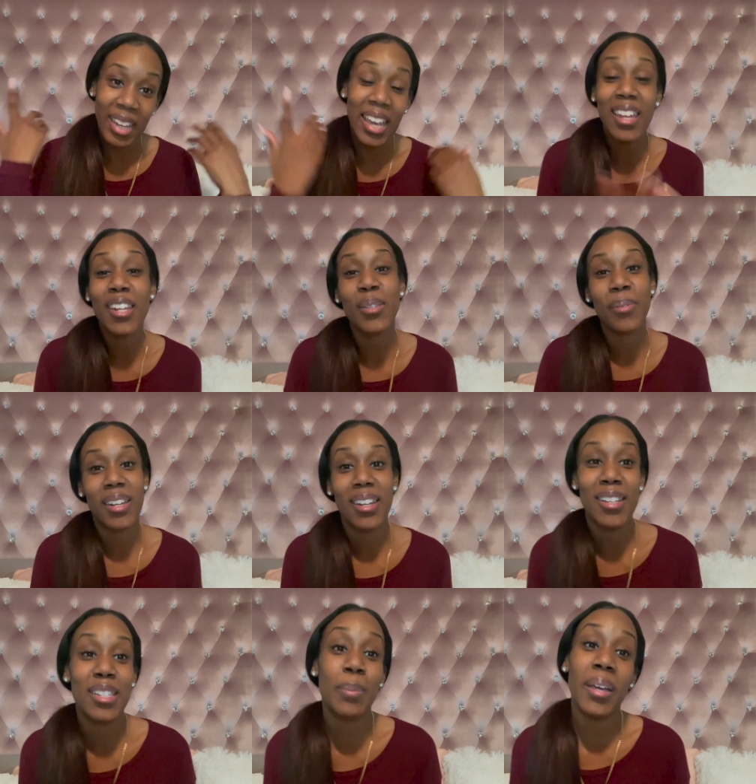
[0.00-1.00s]
It is what it
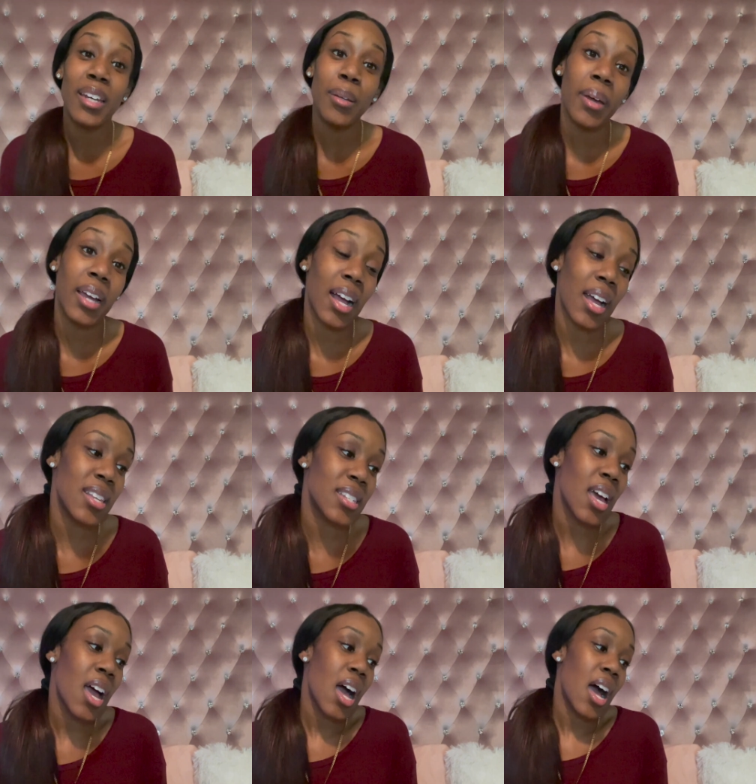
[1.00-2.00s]
is. But anyway, guys,
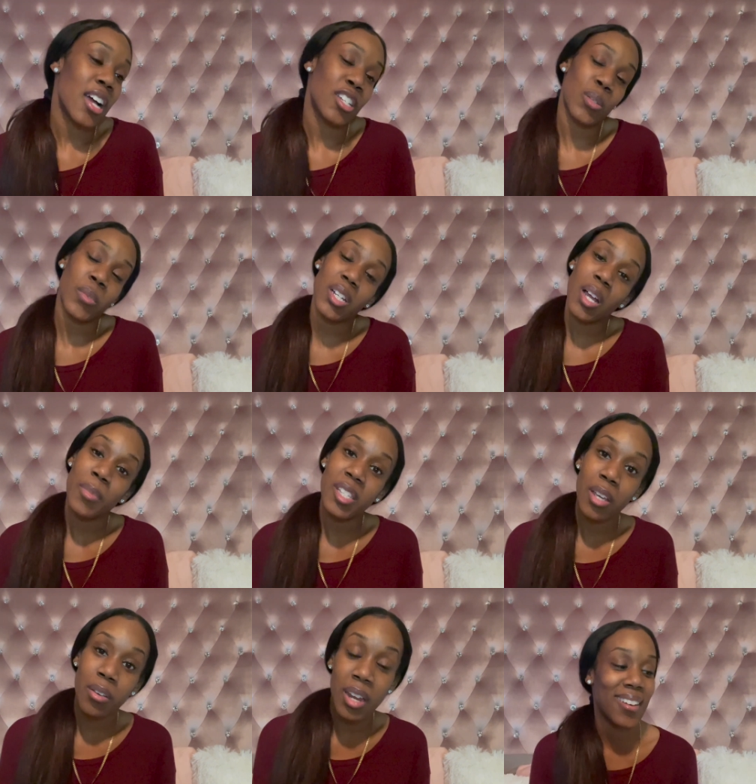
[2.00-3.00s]
I just wanted to come and
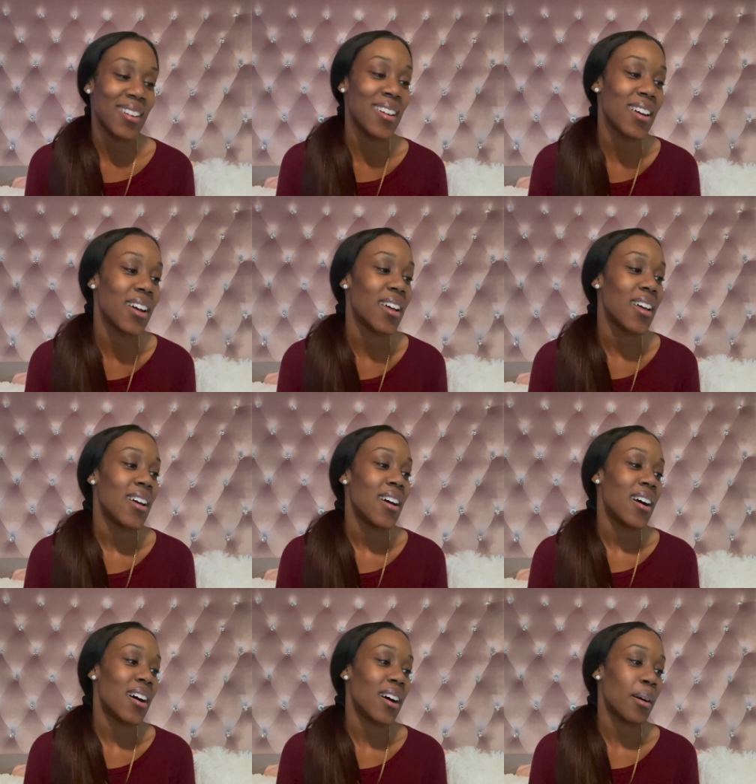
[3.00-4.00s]
tell you that.
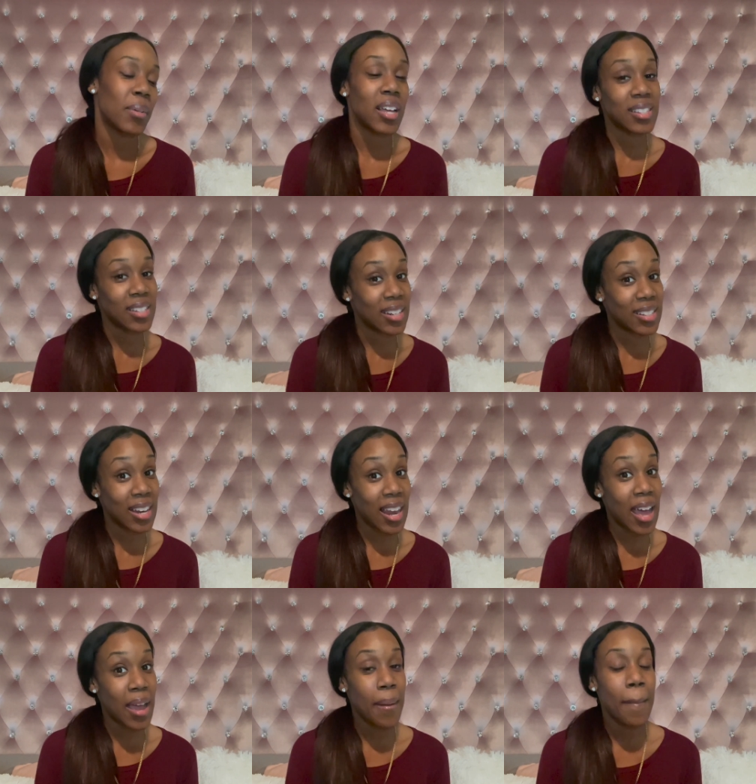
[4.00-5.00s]
because it is a
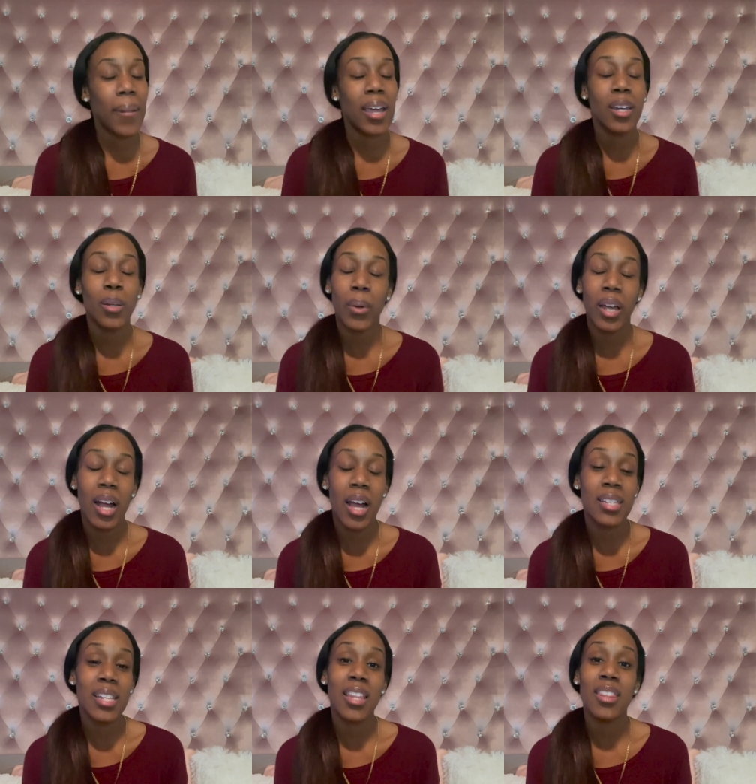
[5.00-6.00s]
lot. But anyway,
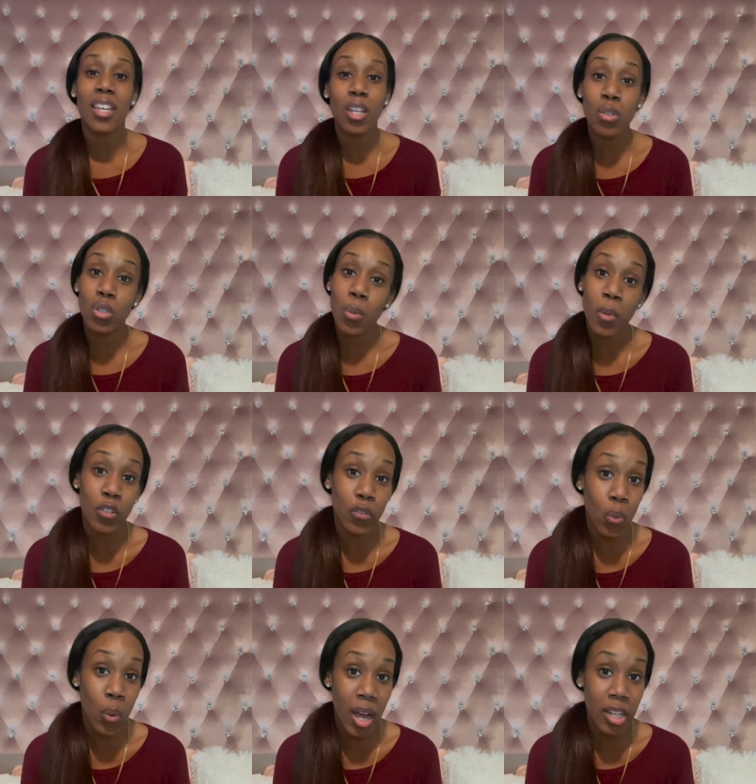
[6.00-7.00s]
guys, I thank you so much
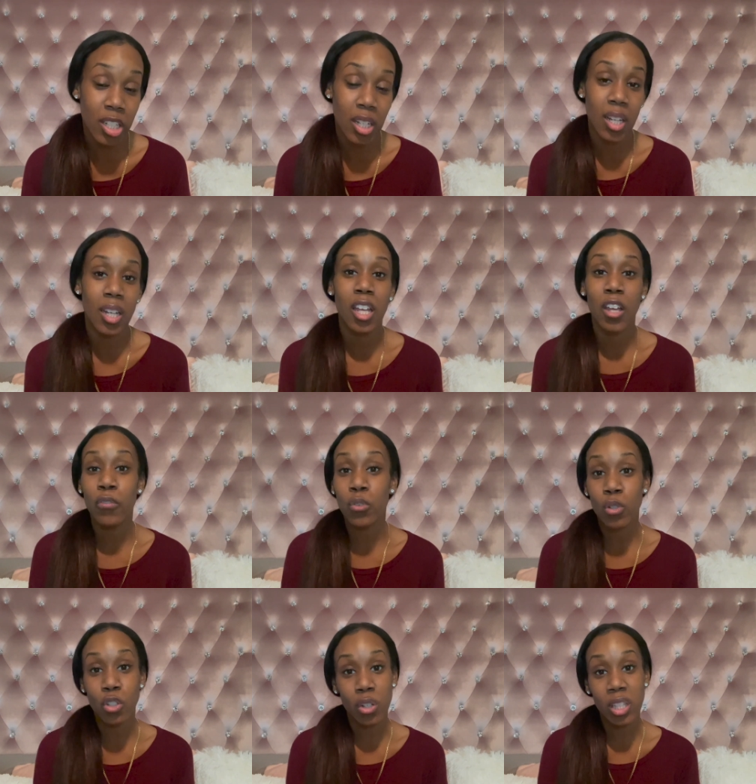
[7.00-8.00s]
for watching. If
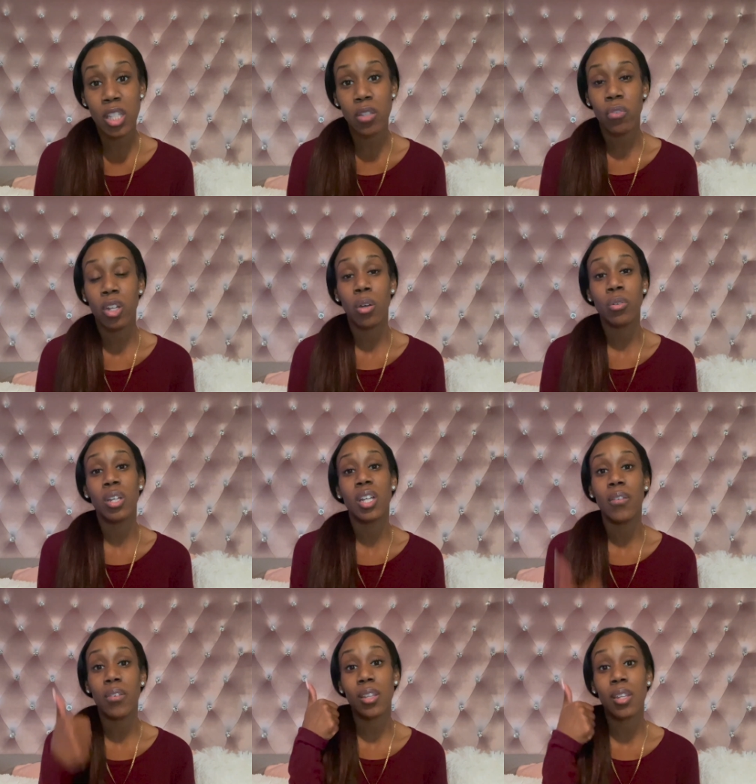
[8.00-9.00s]
you enjoyed this video, you can
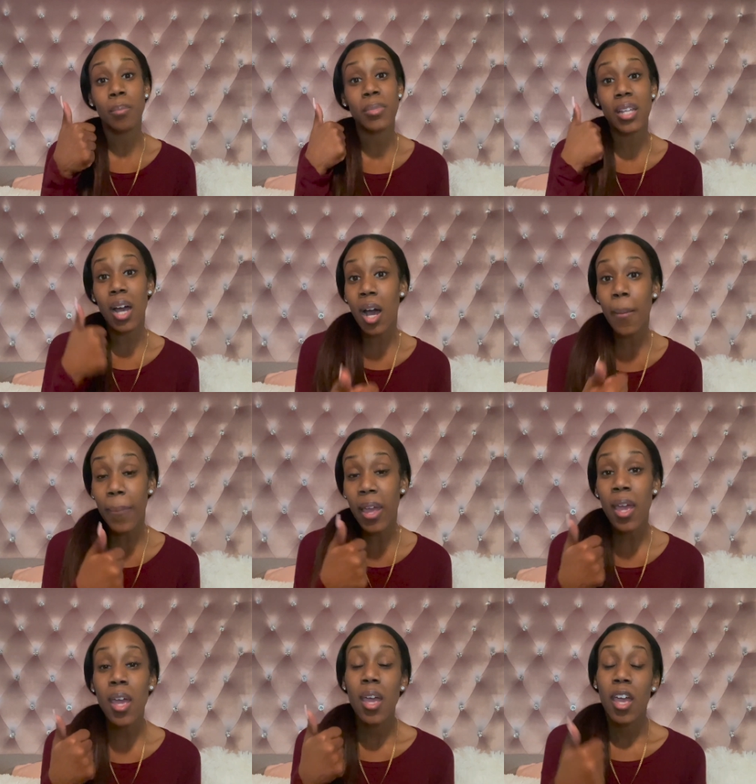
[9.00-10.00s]
give it a thumbs up.
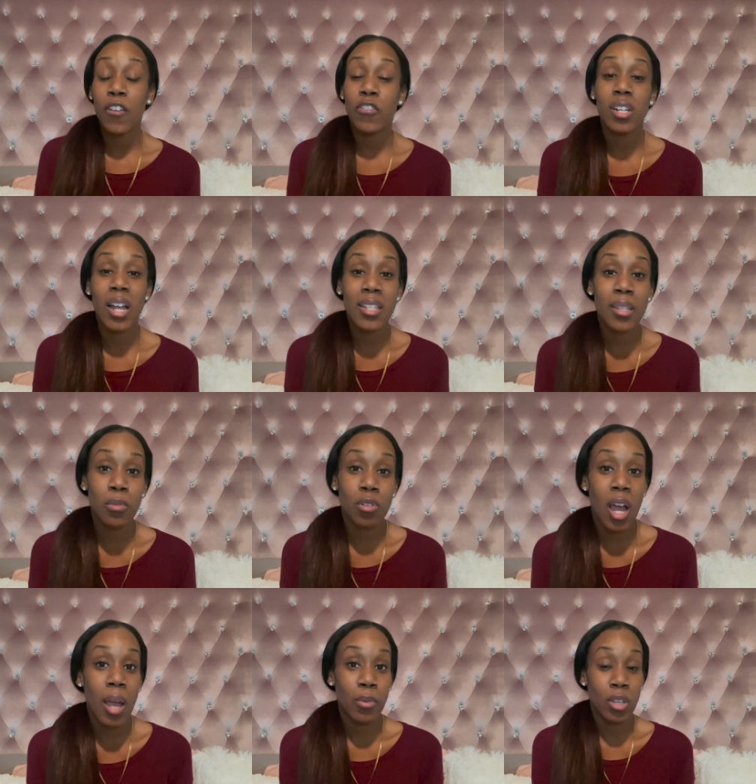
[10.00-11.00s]
If you're not
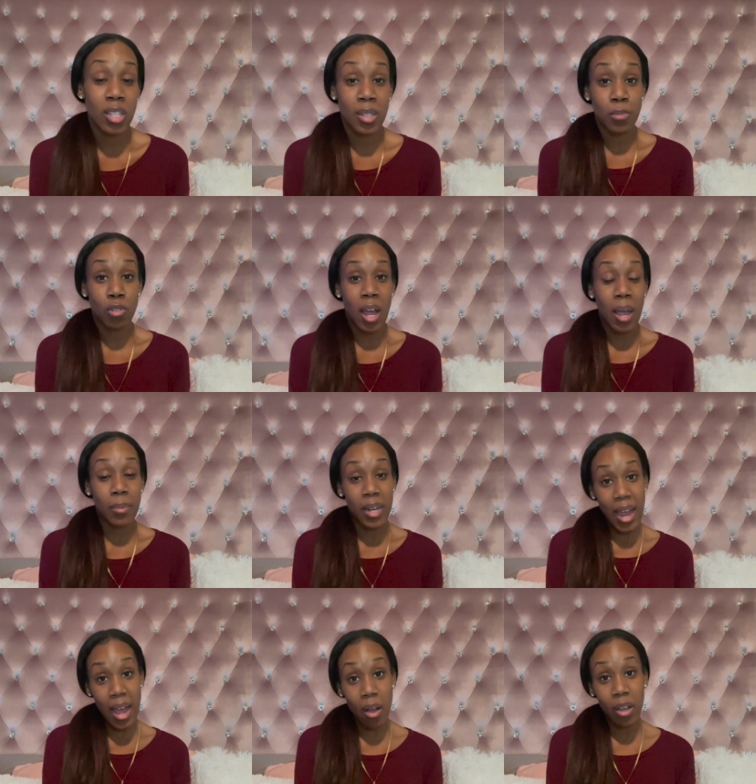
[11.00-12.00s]
subscribed, you can subscribe
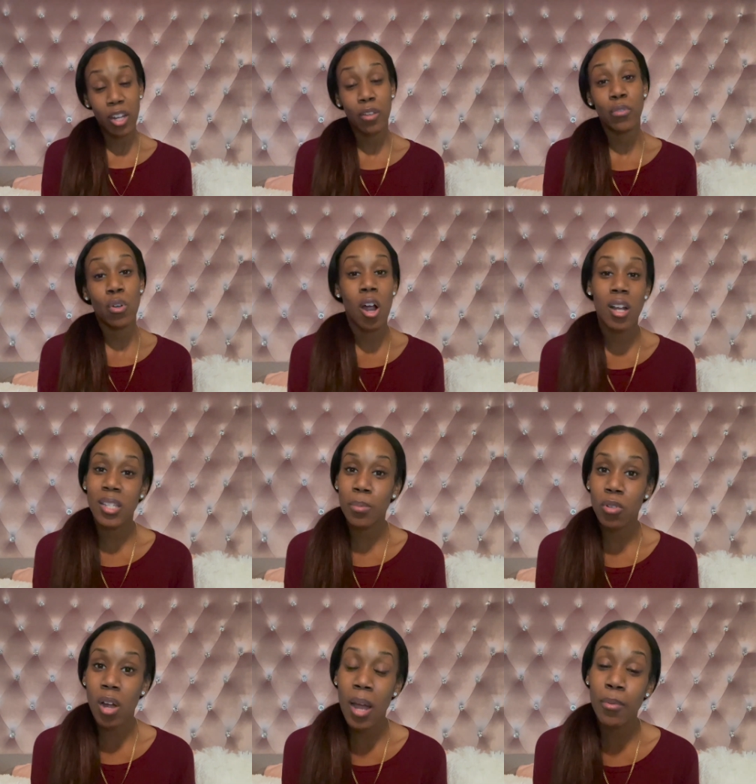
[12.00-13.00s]
now. And if you are
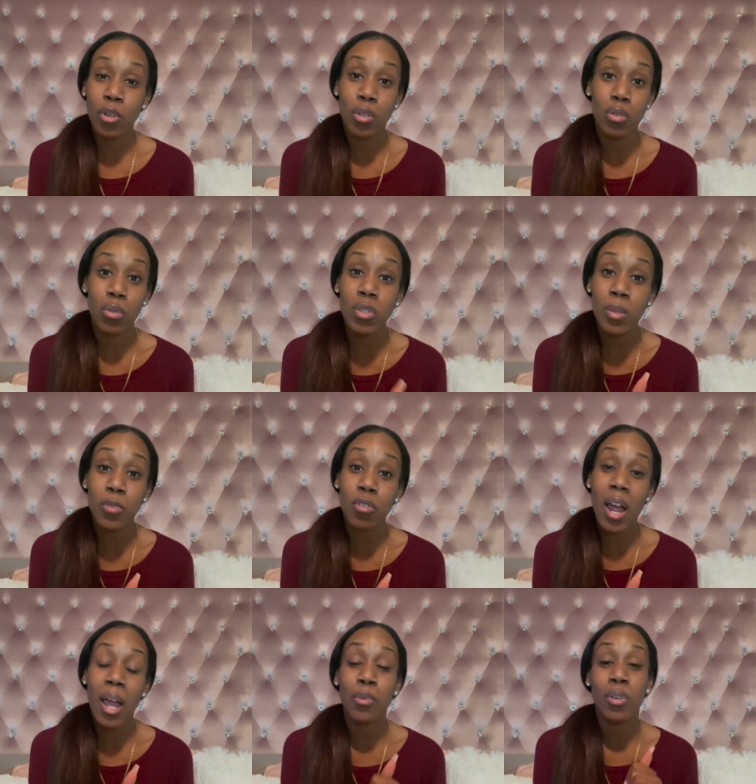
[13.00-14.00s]
subscribed, or you do
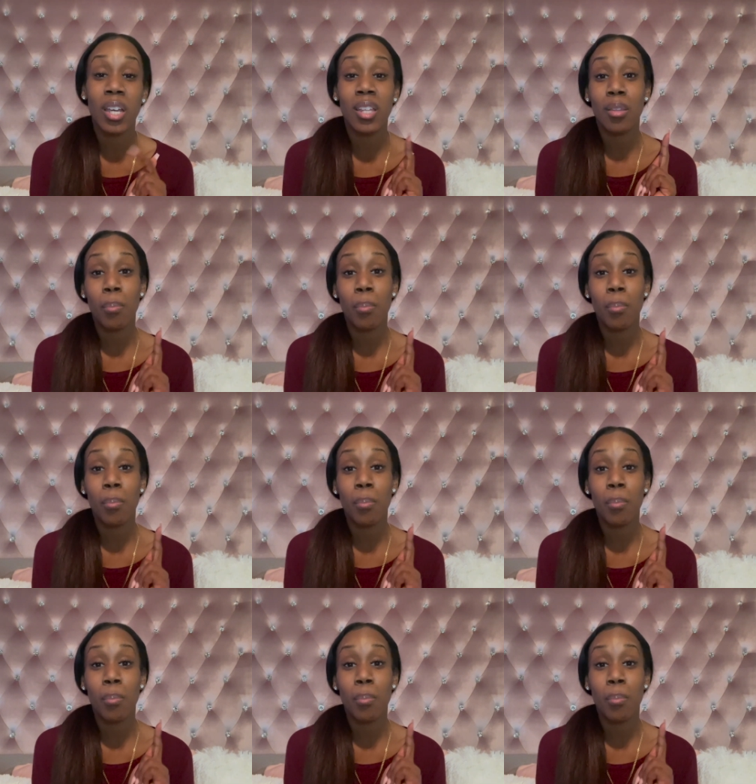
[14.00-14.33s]
subscribe, you can hit the